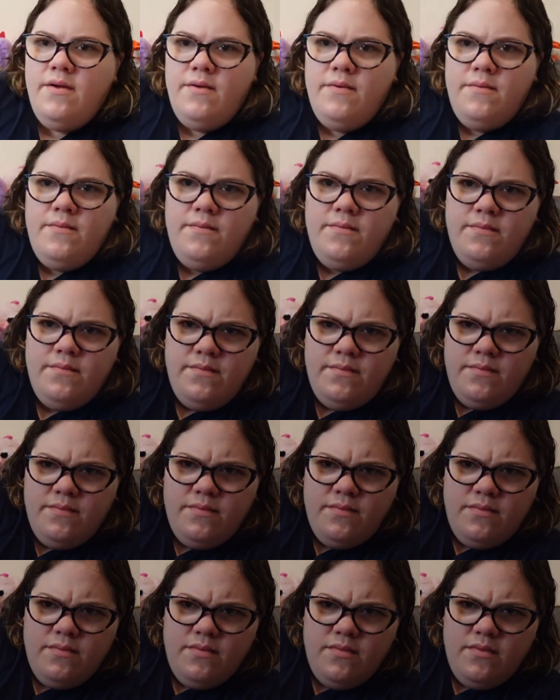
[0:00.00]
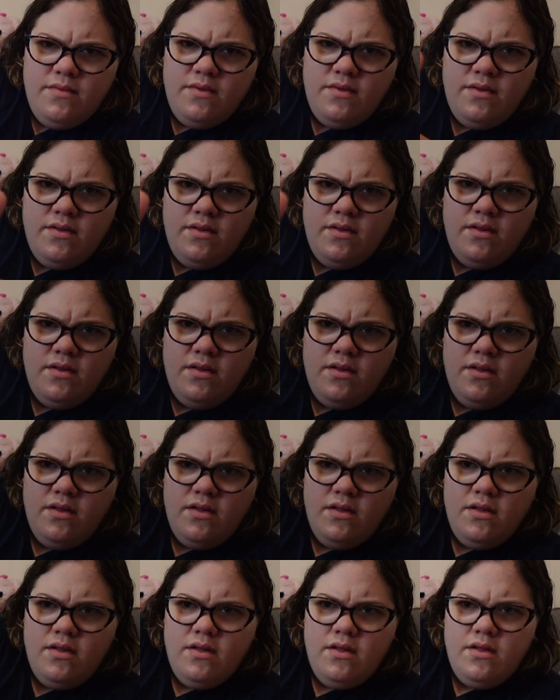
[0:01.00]

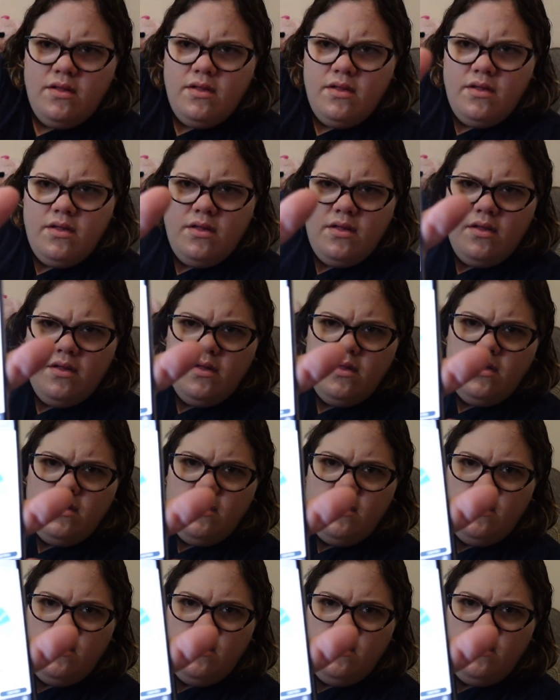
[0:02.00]
[no speech]